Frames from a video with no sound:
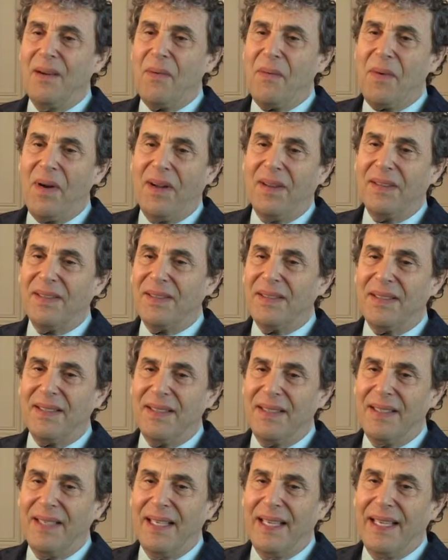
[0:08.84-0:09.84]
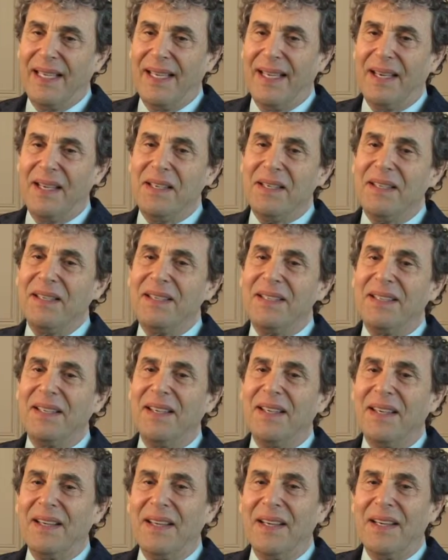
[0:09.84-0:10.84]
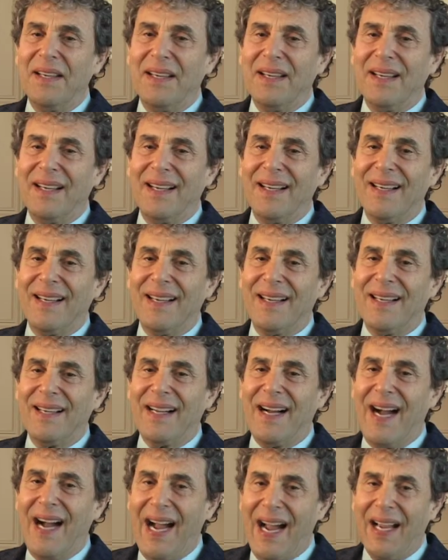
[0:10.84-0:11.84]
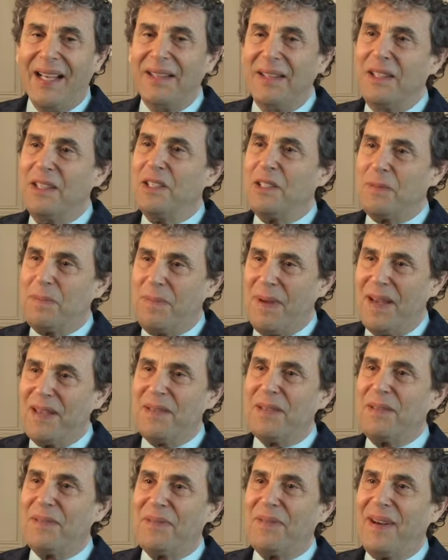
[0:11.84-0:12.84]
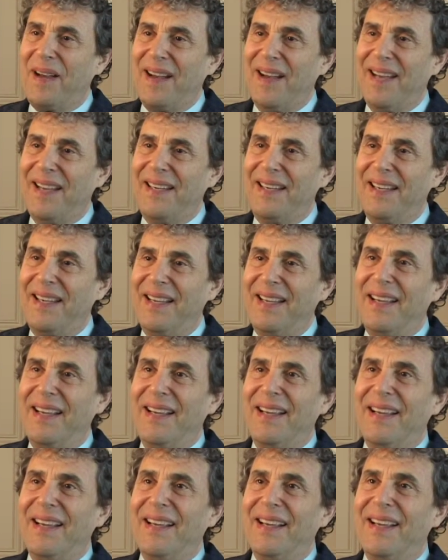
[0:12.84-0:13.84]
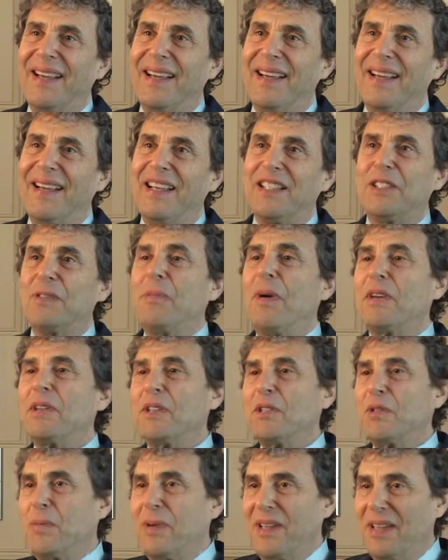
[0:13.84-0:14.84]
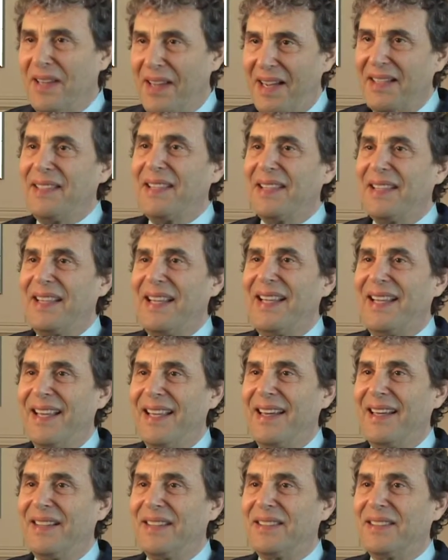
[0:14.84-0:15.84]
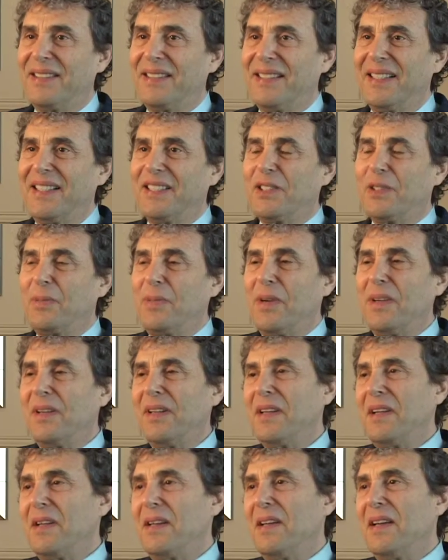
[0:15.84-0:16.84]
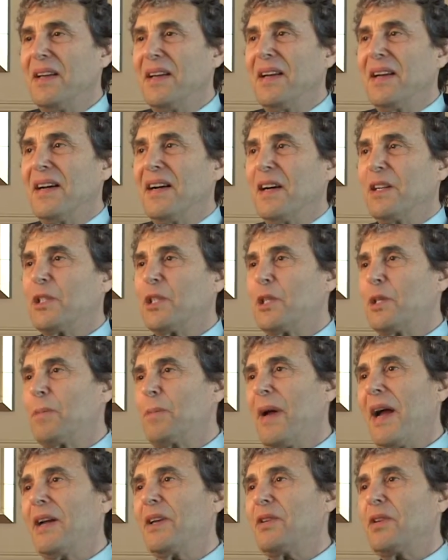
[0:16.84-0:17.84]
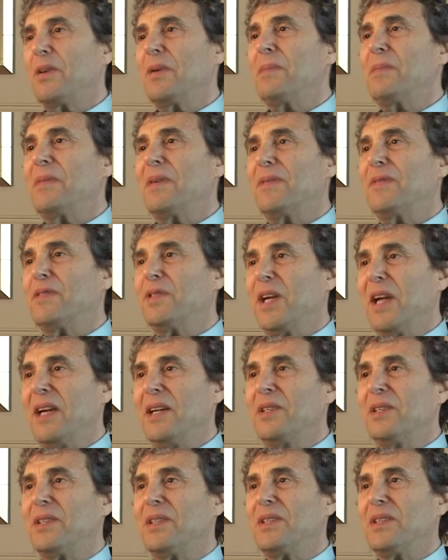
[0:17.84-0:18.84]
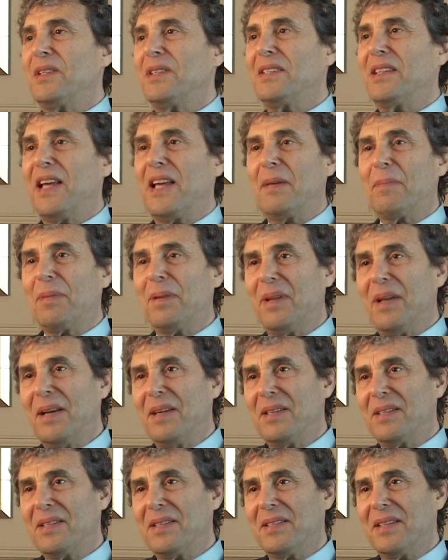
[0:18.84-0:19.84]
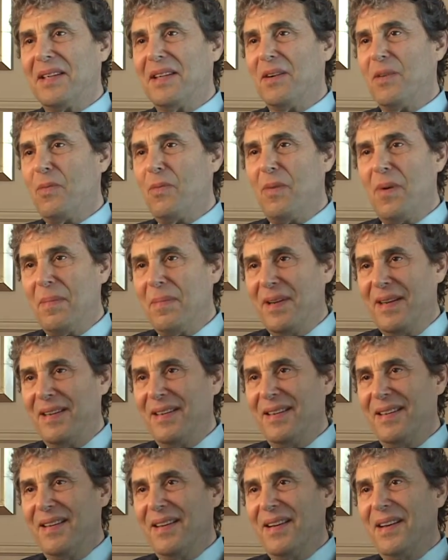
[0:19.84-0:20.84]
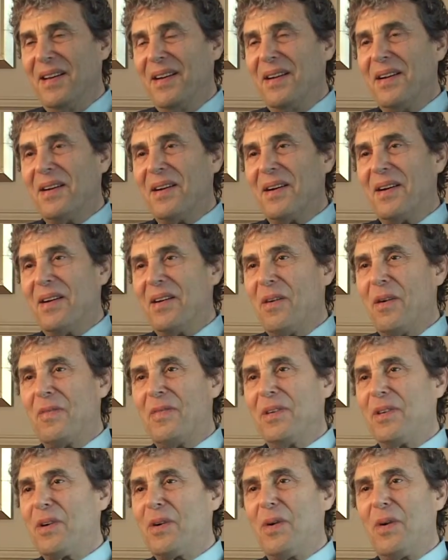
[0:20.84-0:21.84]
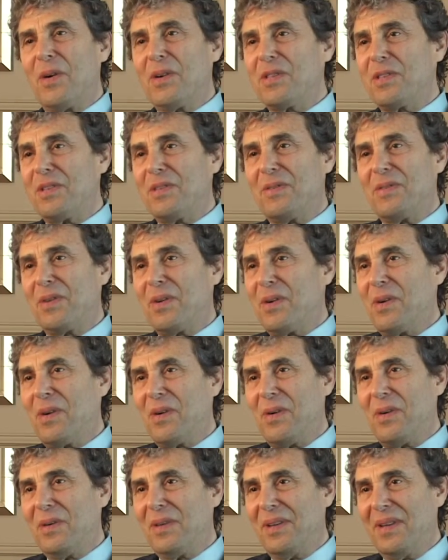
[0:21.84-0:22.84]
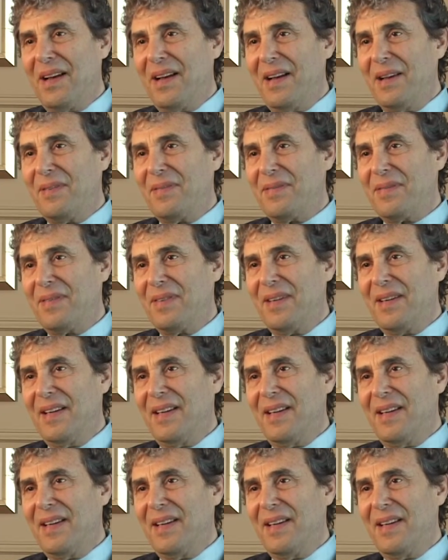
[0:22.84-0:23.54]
Well, it isn't highly specified as much as we'd like to think it is. It's really a spectrum of changes that take place in a woman over the course of her whole life.